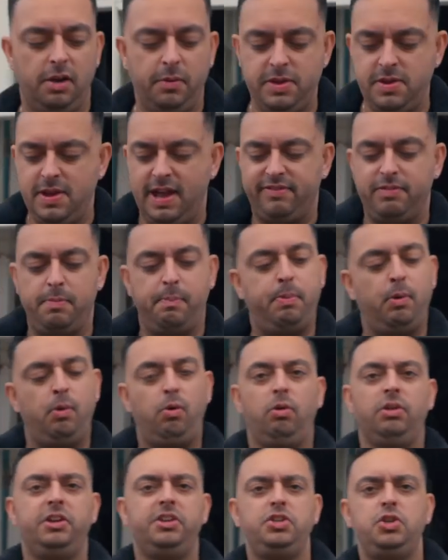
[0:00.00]
know when you have a
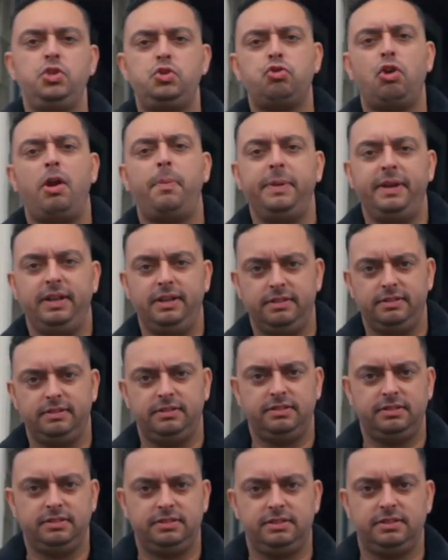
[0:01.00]
ball and you drop it?
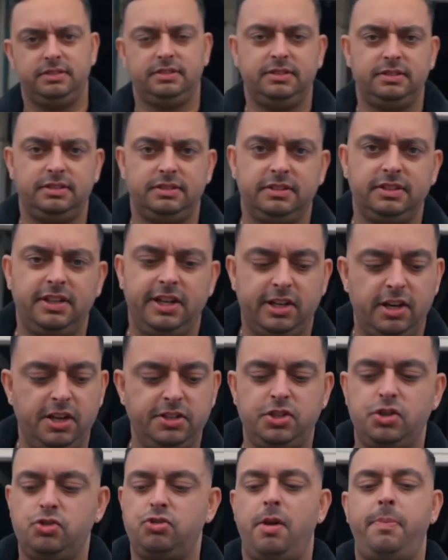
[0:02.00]
I'd
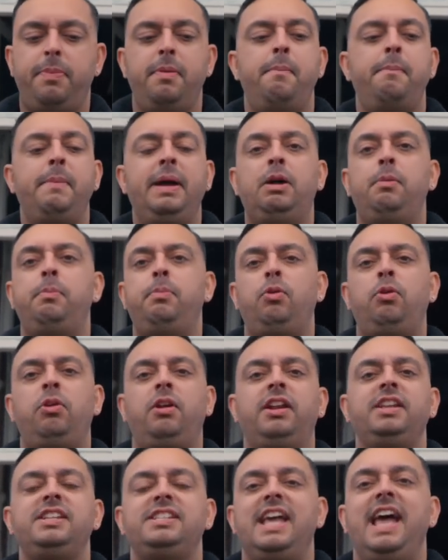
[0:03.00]
like to drop a metal ball
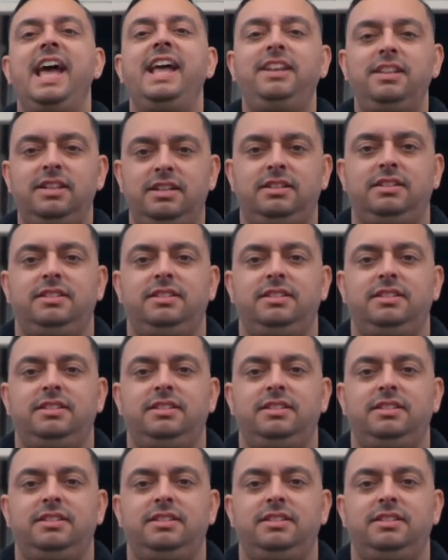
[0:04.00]
on his head.